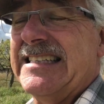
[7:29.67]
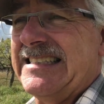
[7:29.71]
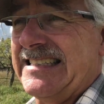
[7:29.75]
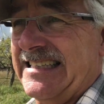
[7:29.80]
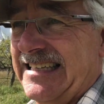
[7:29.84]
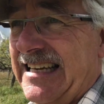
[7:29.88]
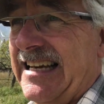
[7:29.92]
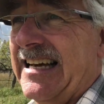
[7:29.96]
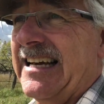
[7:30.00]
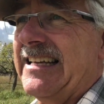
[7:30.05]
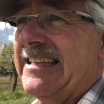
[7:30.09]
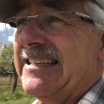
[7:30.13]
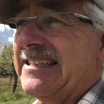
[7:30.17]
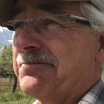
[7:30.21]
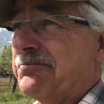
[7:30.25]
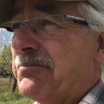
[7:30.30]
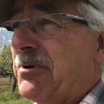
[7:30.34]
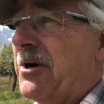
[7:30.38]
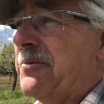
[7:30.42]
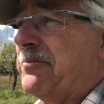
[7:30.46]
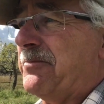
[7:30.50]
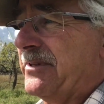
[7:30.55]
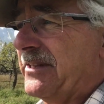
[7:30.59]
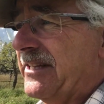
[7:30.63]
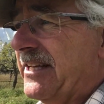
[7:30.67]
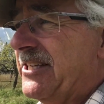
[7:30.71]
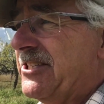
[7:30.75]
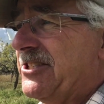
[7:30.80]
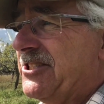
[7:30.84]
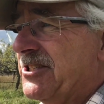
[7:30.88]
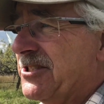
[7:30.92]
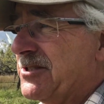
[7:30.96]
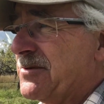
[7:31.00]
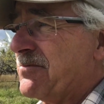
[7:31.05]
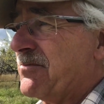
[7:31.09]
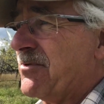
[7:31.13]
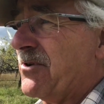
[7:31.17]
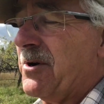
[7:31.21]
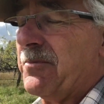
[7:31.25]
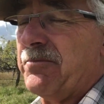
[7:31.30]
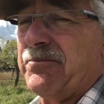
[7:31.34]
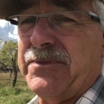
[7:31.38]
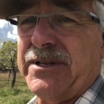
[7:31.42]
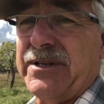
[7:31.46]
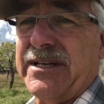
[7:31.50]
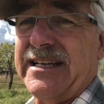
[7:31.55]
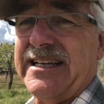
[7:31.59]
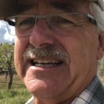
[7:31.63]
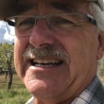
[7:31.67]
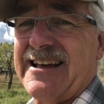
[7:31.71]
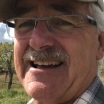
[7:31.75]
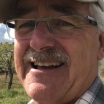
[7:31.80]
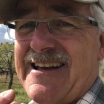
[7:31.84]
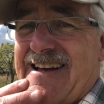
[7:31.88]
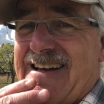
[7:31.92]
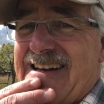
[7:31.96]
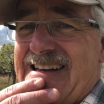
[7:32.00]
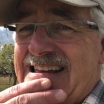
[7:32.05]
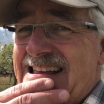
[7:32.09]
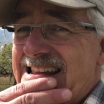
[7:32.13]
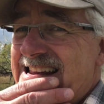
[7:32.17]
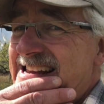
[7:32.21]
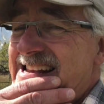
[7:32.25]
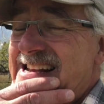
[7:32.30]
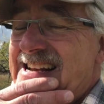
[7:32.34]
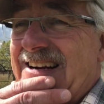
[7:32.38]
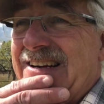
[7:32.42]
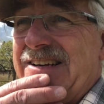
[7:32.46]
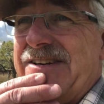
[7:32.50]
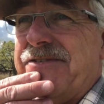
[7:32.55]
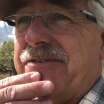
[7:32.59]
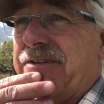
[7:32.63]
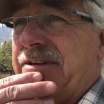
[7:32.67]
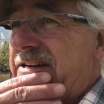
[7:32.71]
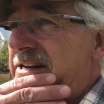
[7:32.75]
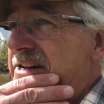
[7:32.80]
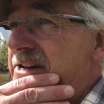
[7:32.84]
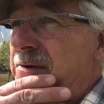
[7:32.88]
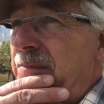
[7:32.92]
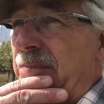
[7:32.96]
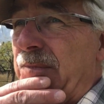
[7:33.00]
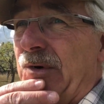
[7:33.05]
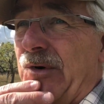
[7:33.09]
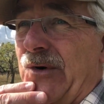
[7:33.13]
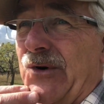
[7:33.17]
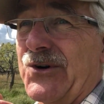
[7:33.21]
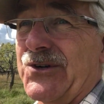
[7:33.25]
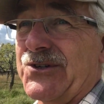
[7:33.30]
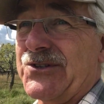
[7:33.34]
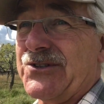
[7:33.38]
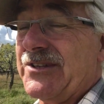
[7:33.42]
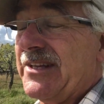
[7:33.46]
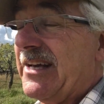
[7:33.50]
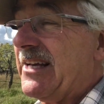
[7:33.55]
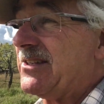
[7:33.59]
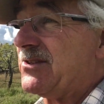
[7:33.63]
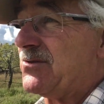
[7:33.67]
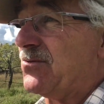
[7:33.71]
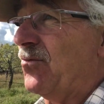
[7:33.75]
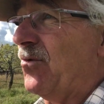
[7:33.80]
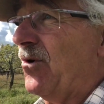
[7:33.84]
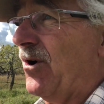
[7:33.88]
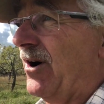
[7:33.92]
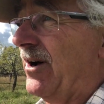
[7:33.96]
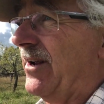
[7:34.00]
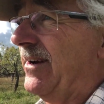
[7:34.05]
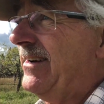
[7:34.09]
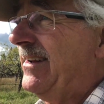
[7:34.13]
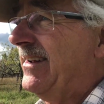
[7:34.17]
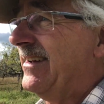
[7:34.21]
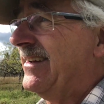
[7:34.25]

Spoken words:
yeah, the population's probably in here even a little more. So that's one.